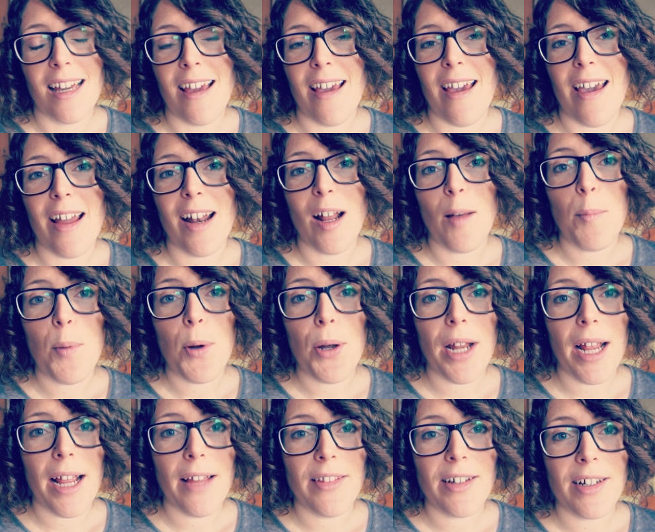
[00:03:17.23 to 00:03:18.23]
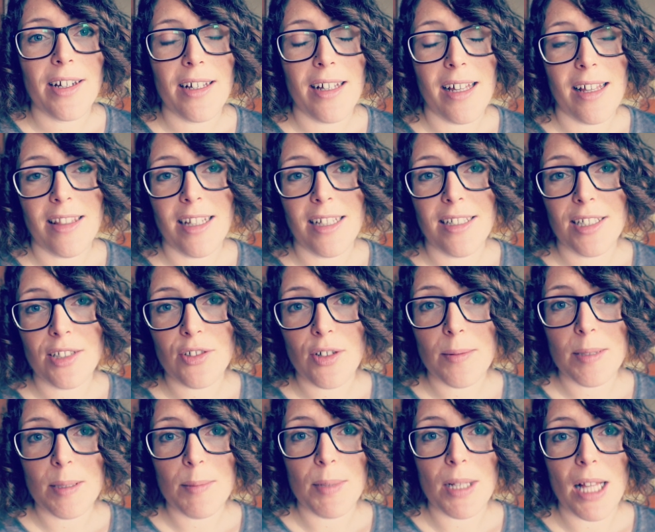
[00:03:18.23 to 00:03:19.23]
and I'll put it in the
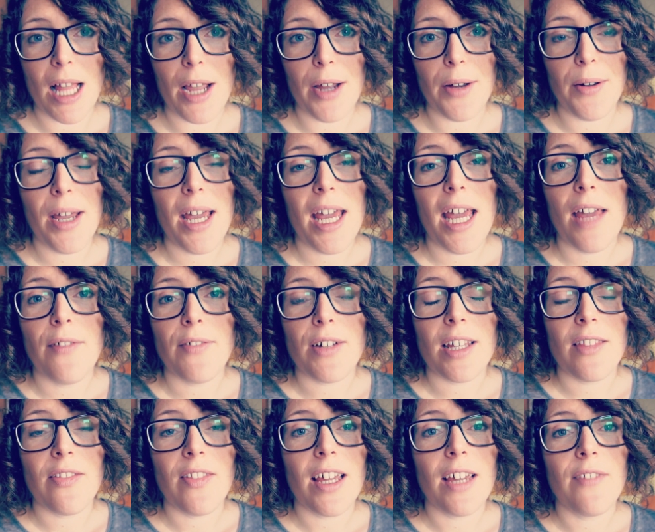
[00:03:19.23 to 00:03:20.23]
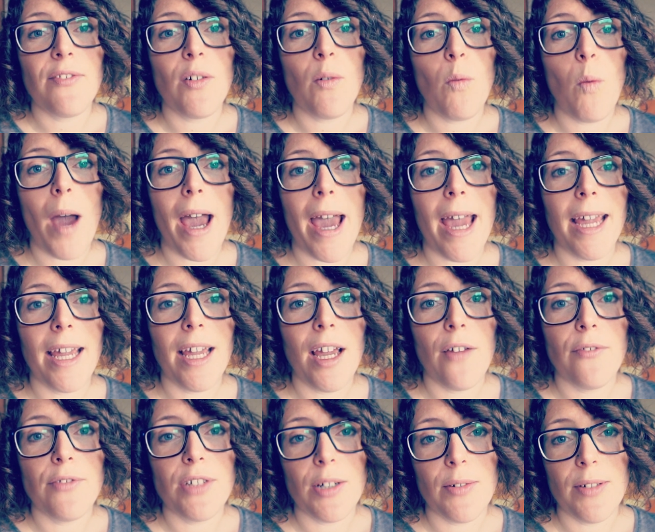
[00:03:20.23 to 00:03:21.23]
description below if I can think of a way
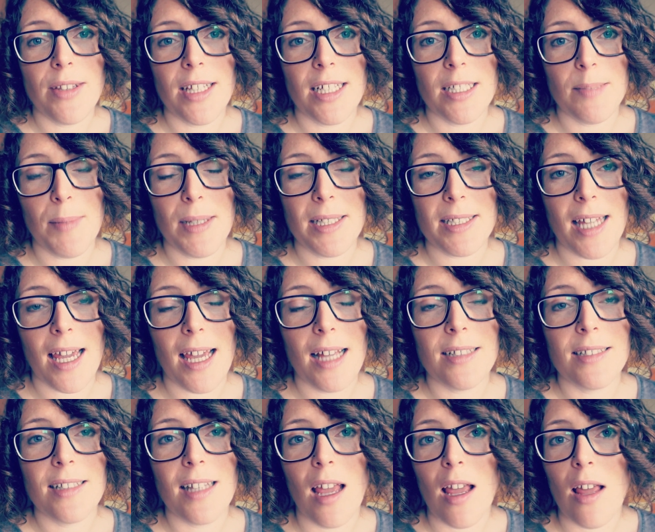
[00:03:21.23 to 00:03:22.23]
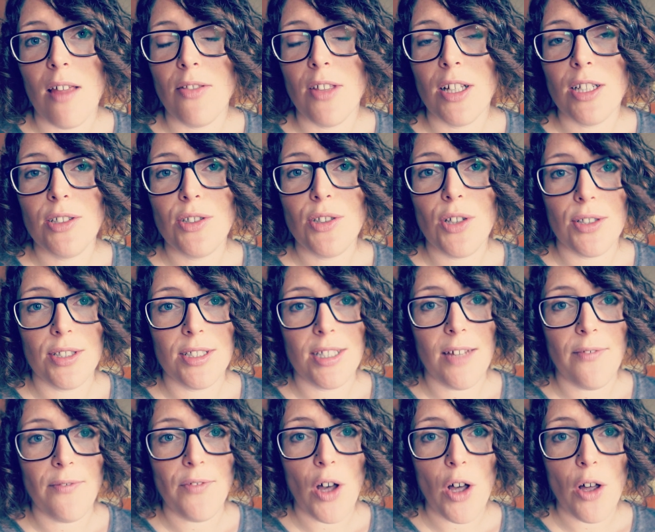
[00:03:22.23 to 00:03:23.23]
of doing these biscuits that doesn't
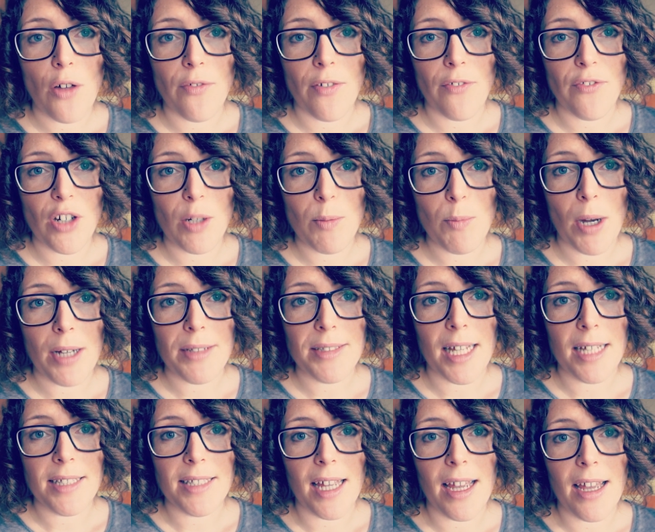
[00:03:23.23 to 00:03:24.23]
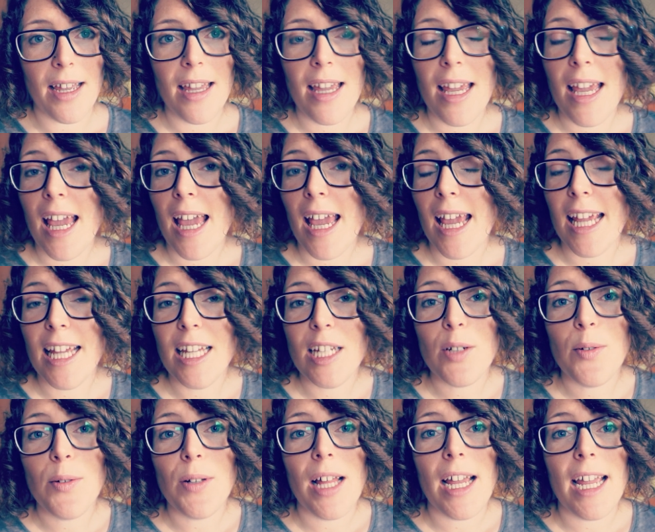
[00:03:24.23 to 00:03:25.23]
involve a food processor.
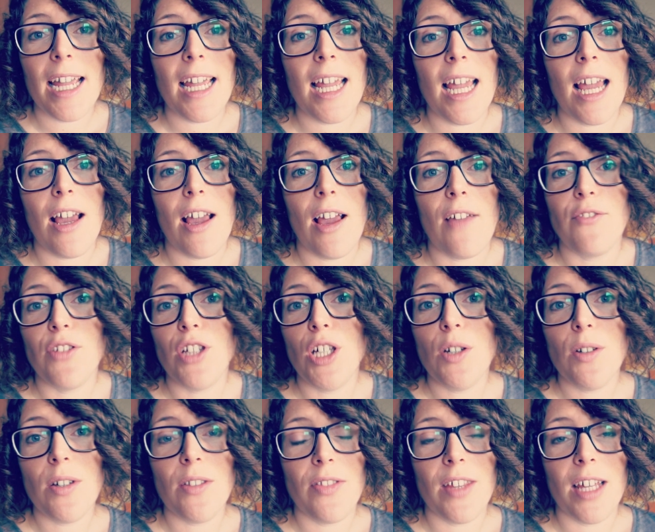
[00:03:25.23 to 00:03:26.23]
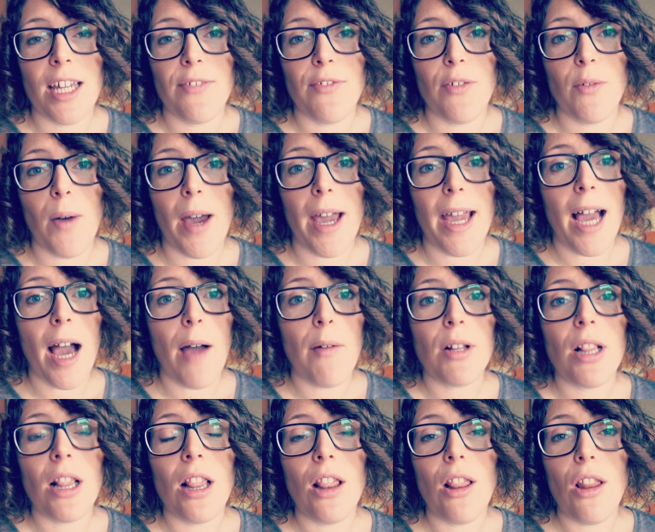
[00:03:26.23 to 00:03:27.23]
Equally, if you can think of a way, I
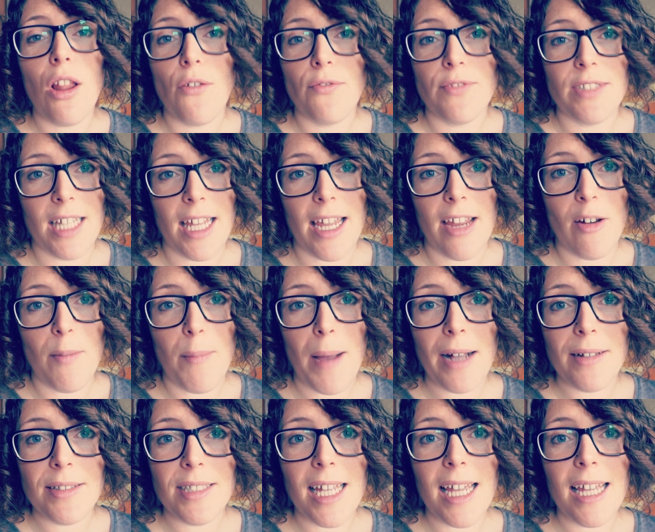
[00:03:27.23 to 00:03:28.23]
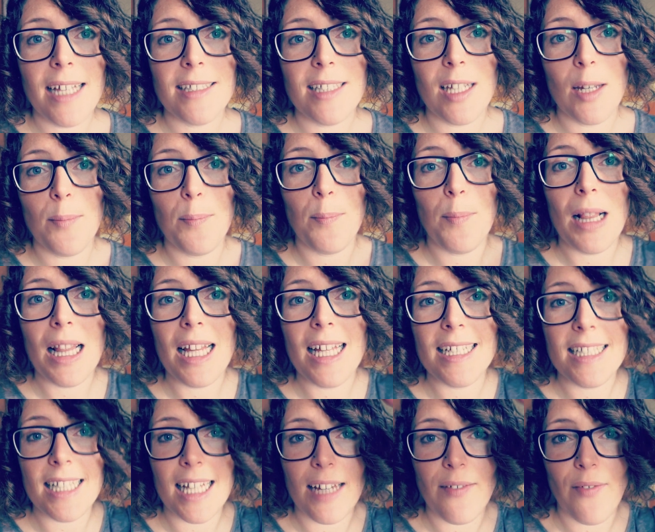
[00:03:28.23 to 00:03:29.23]
would love to hear about it, so
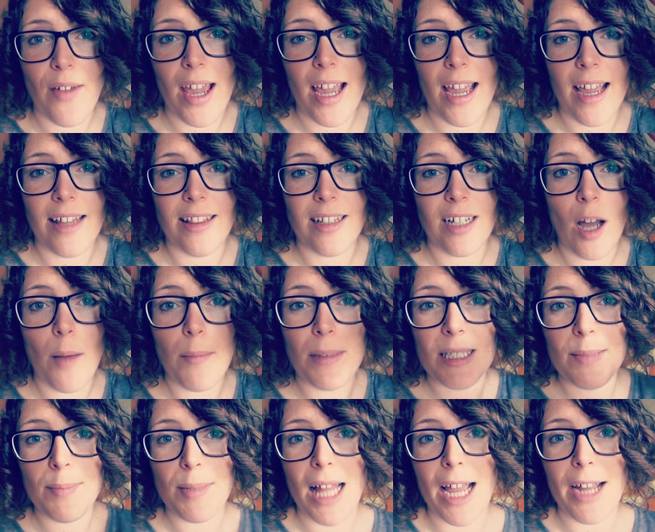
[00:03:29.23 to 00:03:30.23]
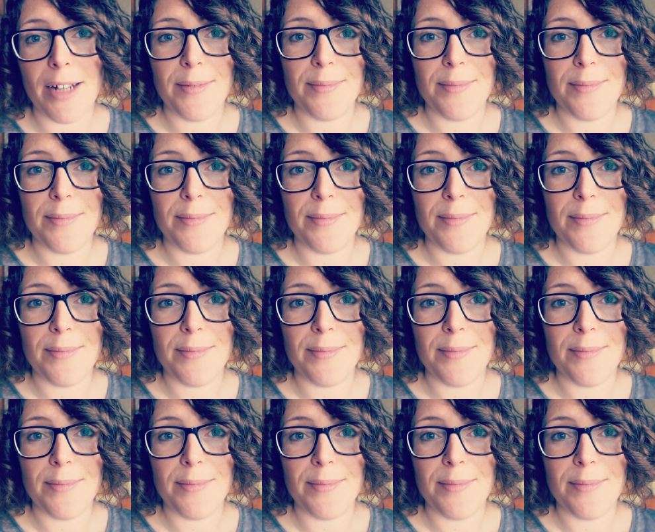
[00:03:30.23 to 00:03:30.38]
please leave it in the comments below.